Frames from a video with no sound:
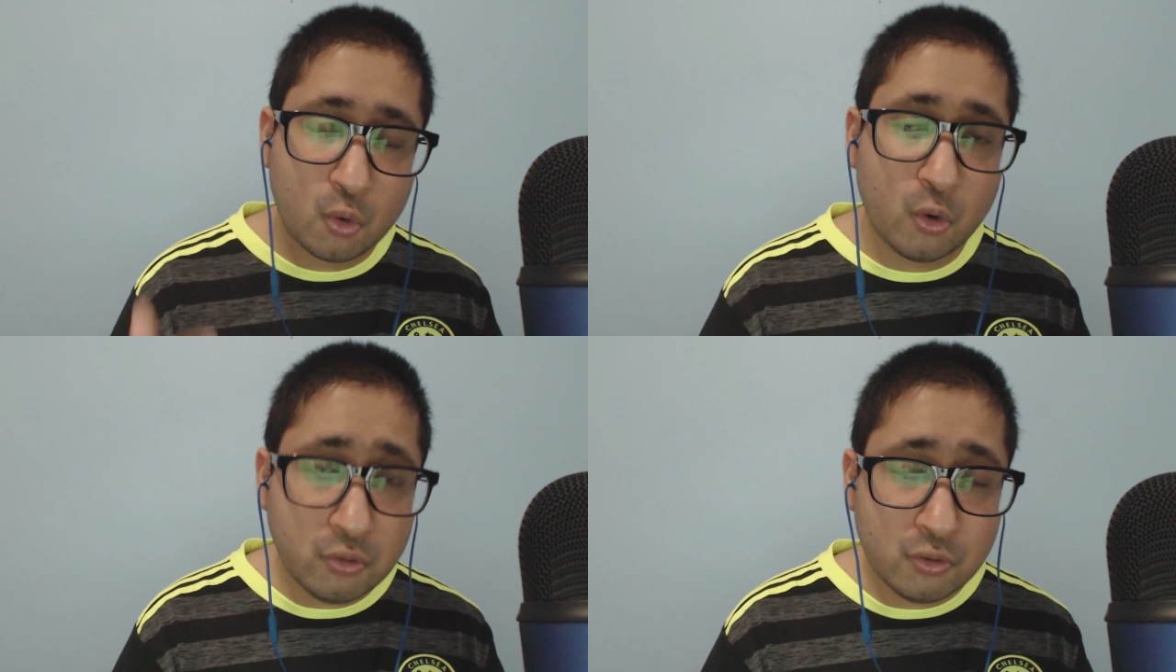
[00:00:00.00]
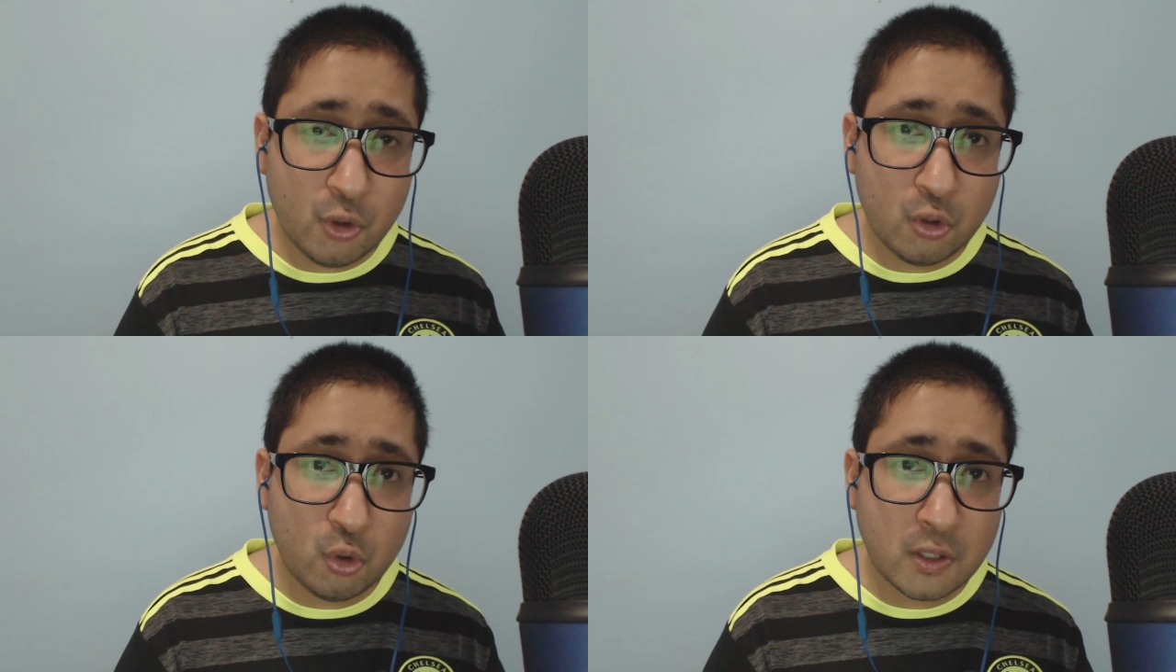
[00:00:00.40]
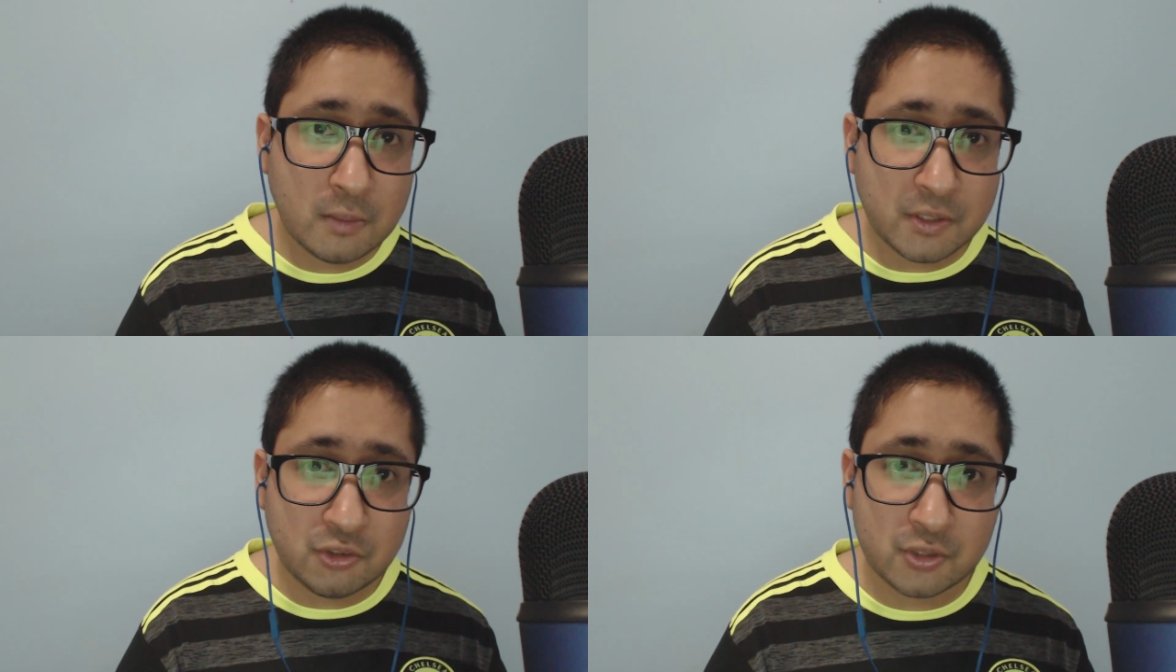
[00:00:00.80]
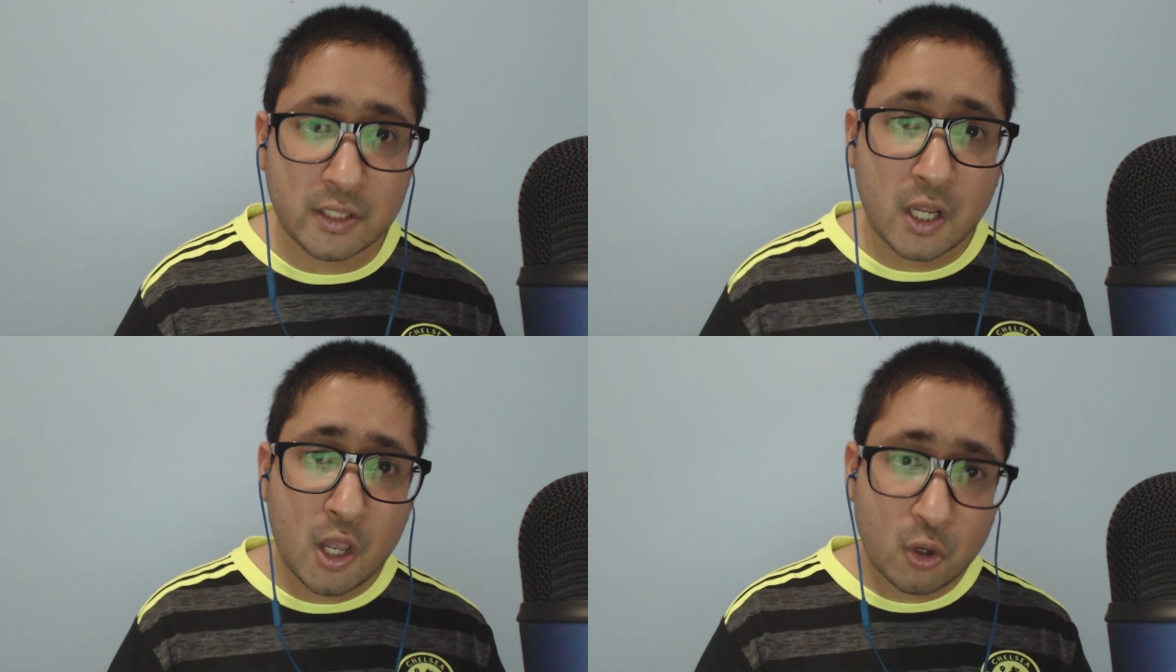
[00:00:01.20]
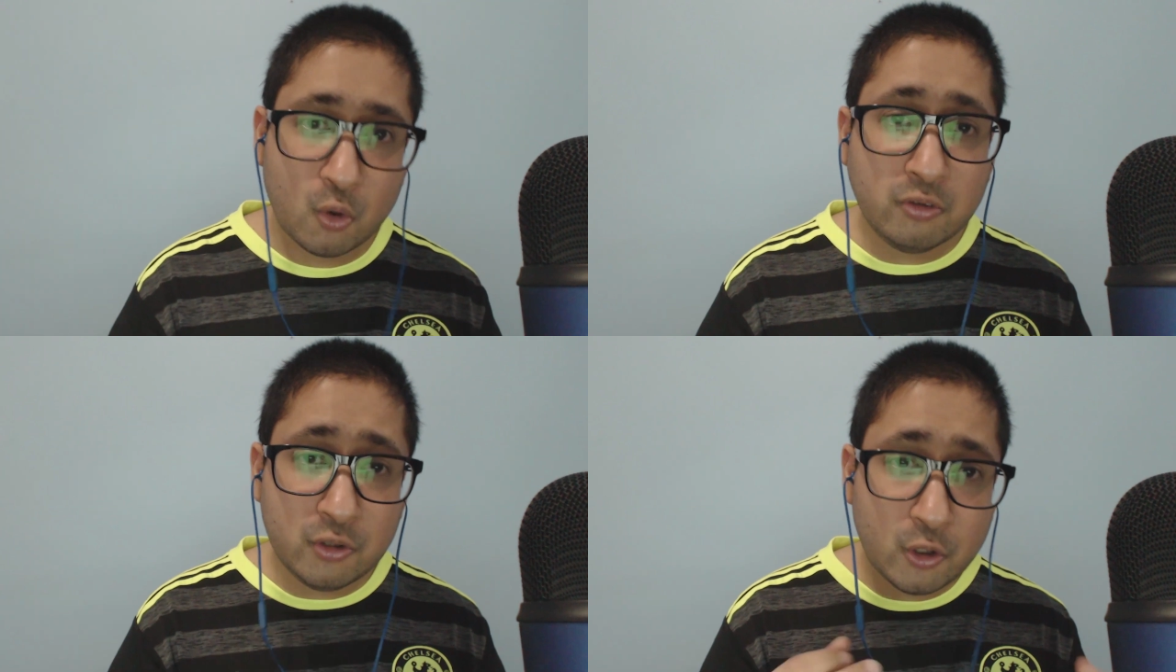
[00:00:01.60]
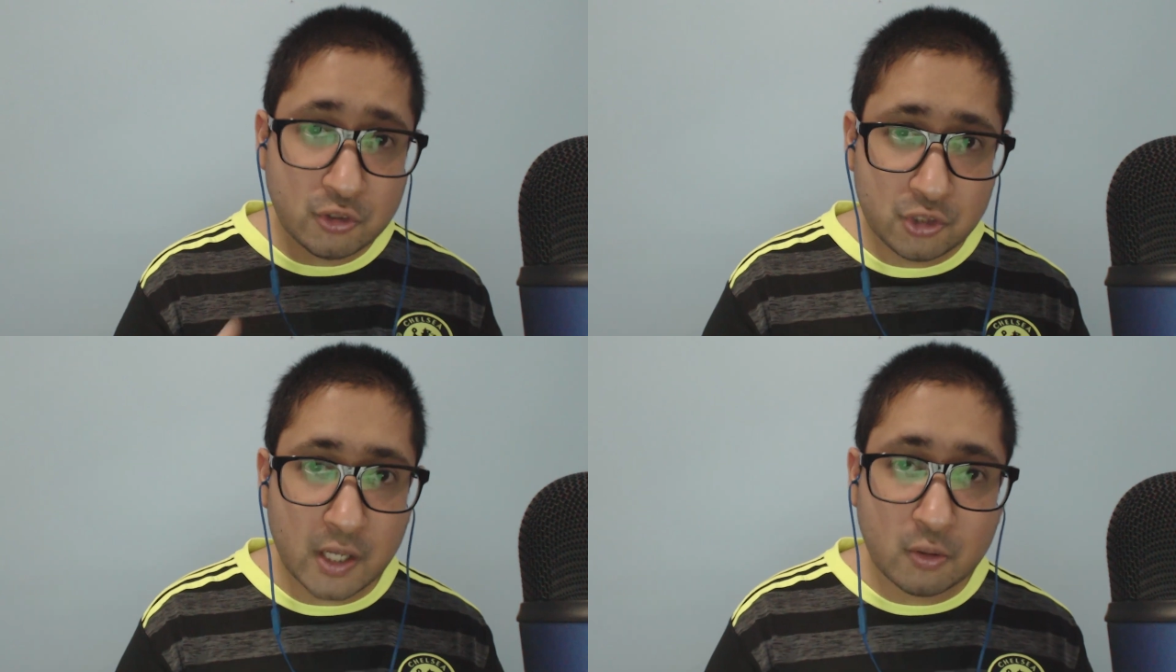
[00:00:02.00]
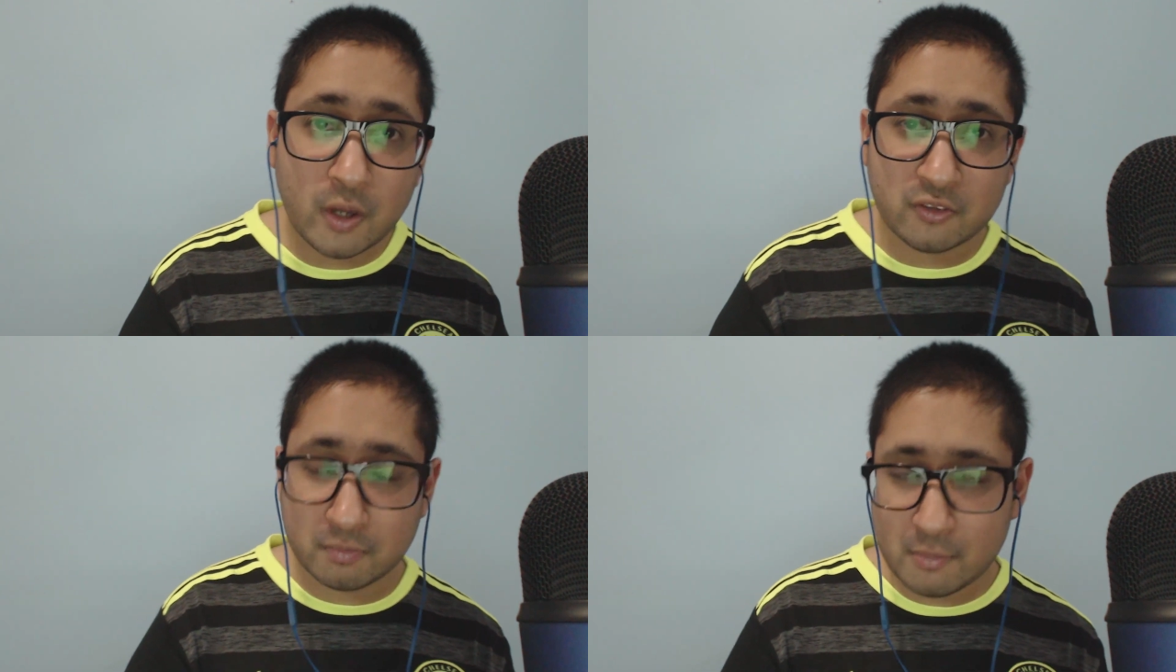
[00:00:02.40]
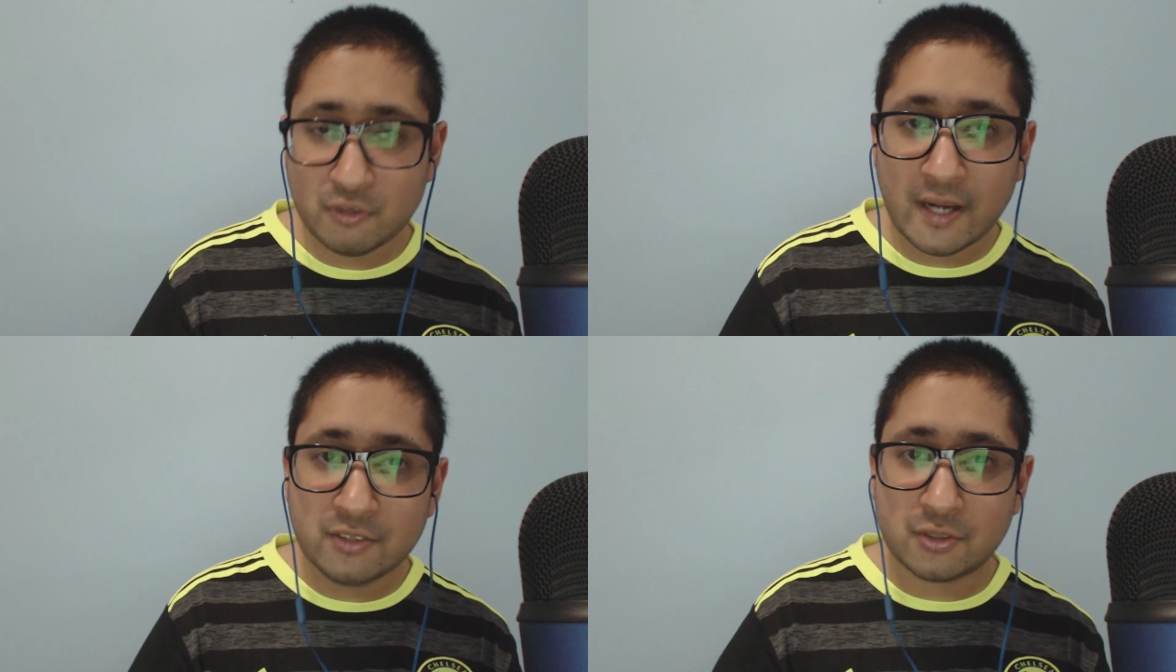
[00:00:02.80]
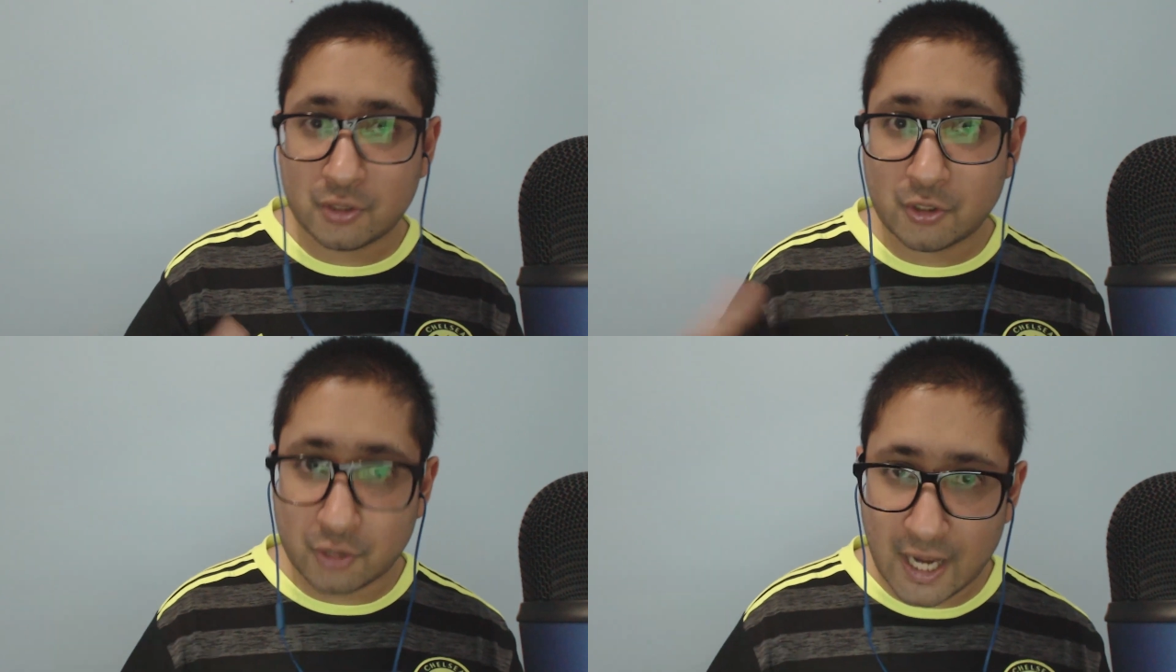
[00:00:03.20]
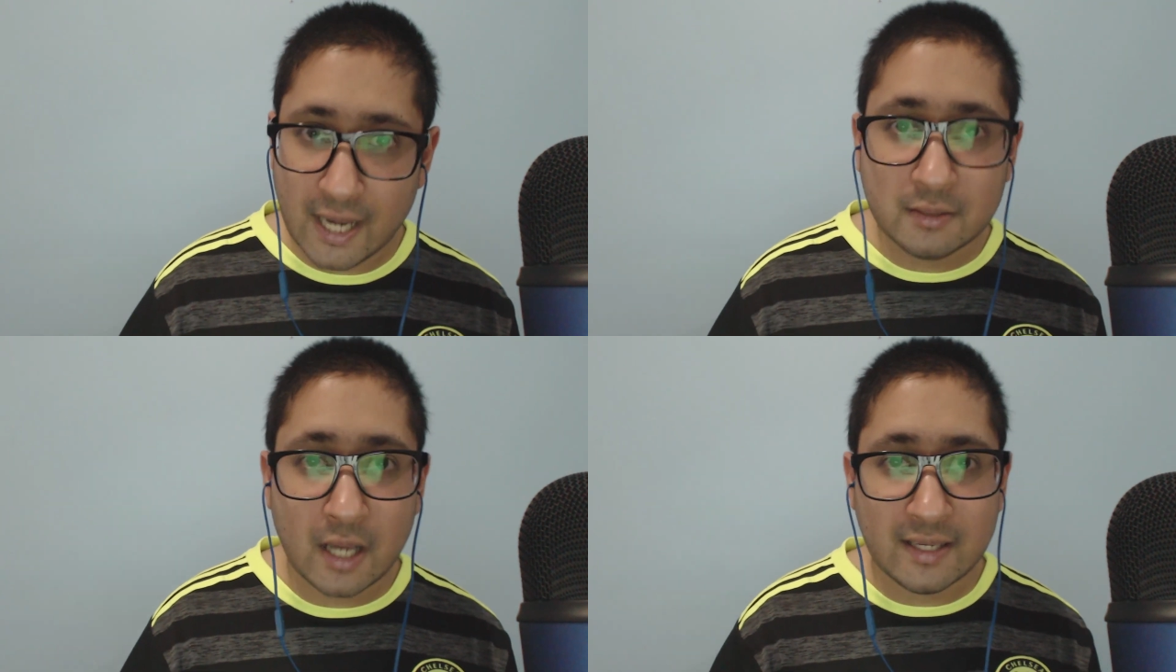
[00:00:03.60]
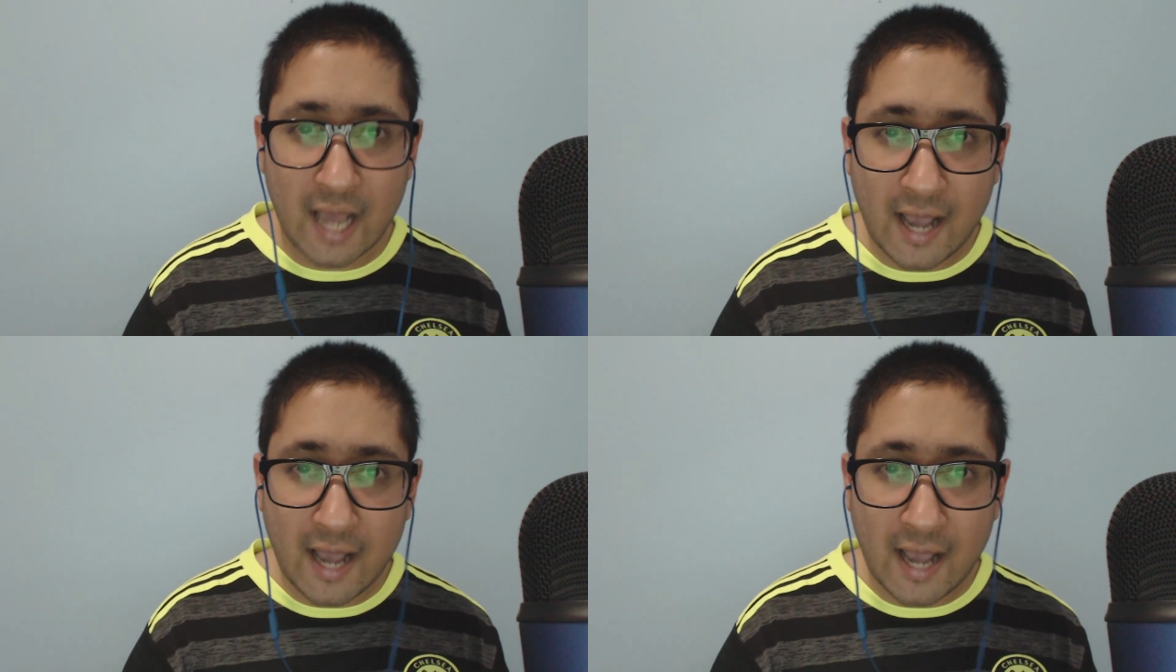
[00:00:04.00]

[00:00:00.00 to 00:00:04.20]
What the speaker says: Go to your local masjid, go to your sheikh who has memorized the Qur'an and